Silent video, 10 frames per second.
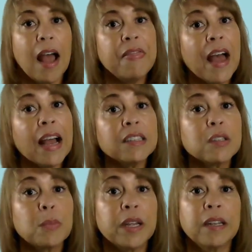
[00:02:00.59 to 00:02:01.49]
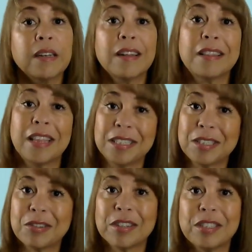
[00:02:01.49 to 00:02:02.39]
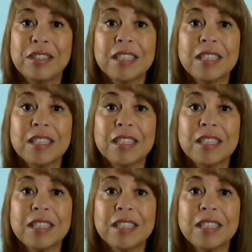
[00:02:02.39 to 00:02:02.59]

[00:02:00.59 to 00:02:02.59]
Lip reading: And that's when they started